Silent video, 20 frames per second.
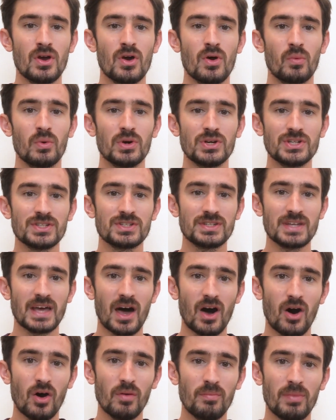which is to
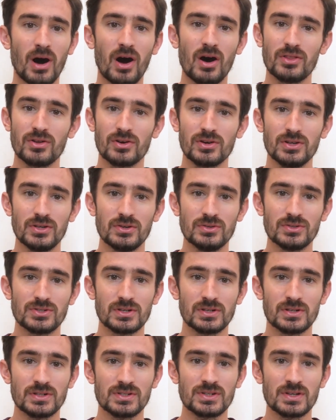help other
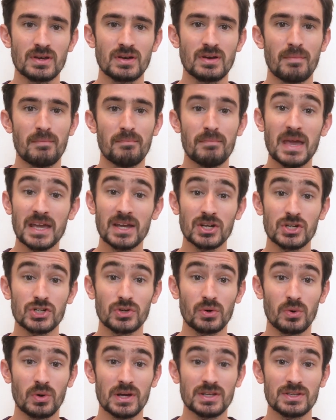users make a
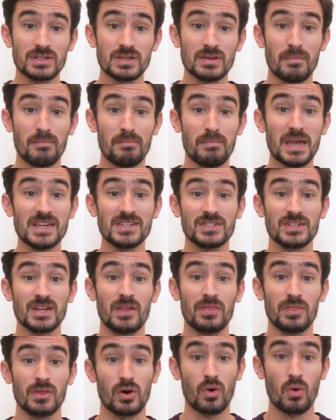choice based
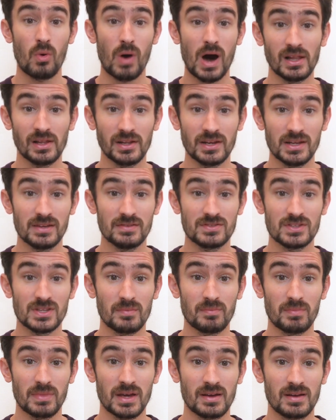on the quality of
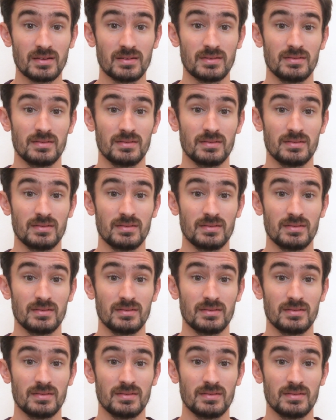something.